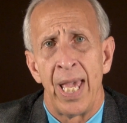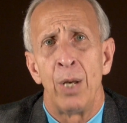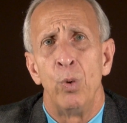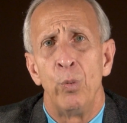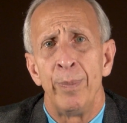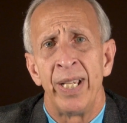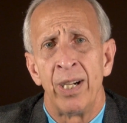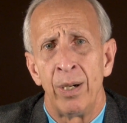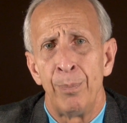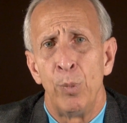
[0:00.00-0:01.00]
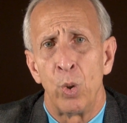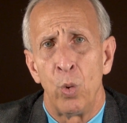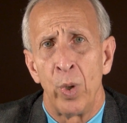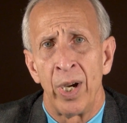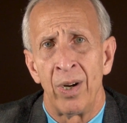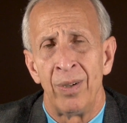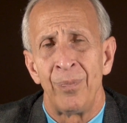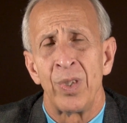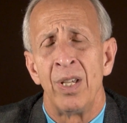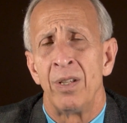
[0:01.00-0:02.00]
And when we become more aware,
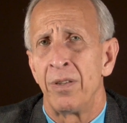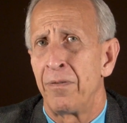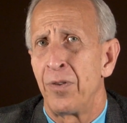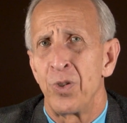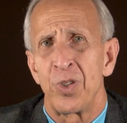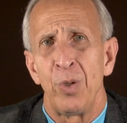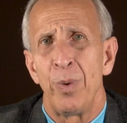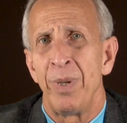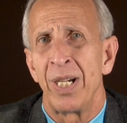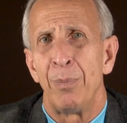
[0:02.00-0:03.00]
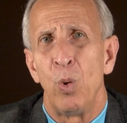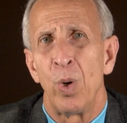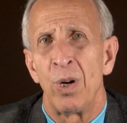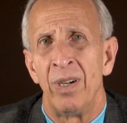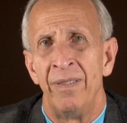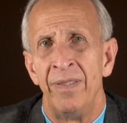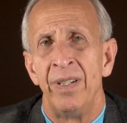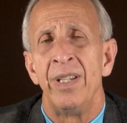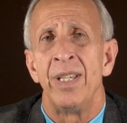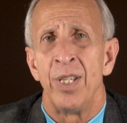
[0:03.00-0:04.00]
the first thing we become aware of
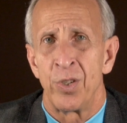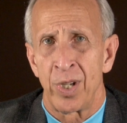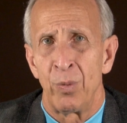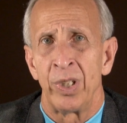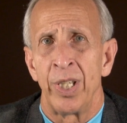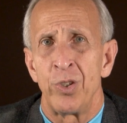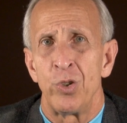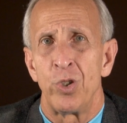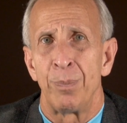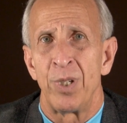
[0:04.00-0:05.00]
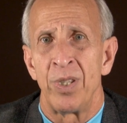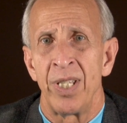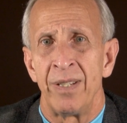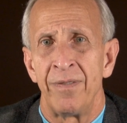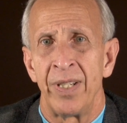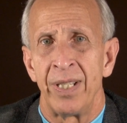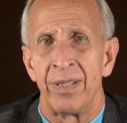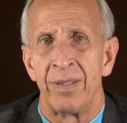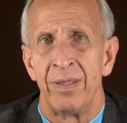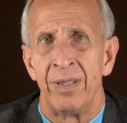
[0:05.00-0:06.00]
is our relationship to the
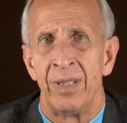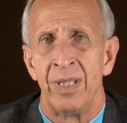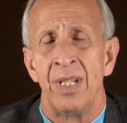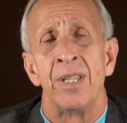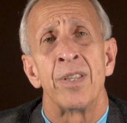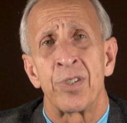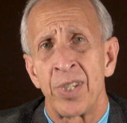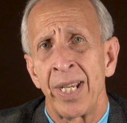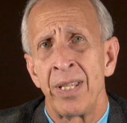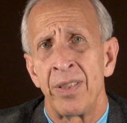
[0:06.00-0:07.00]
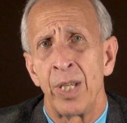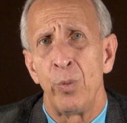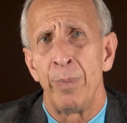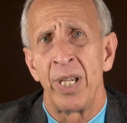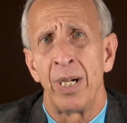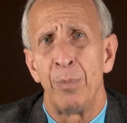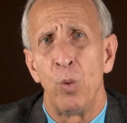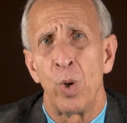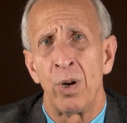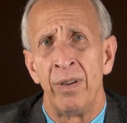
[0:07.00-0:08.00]
infinite. The second thing we become
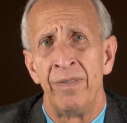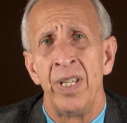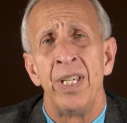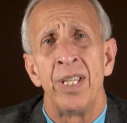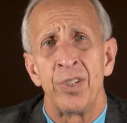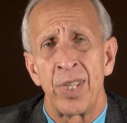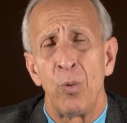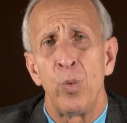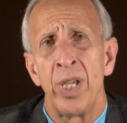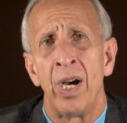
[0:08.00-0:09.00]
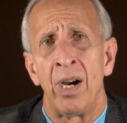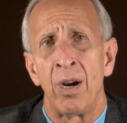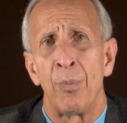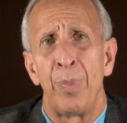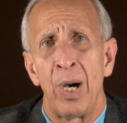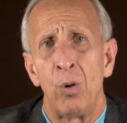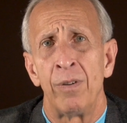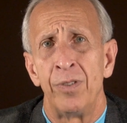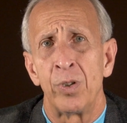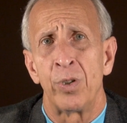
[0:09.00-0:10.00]
aware of is that we are
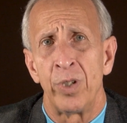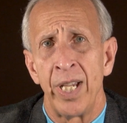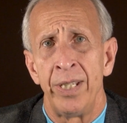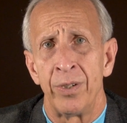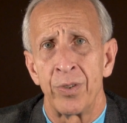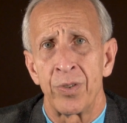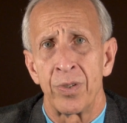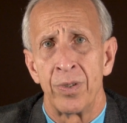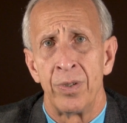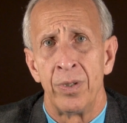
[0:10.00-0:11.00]
powerful creators.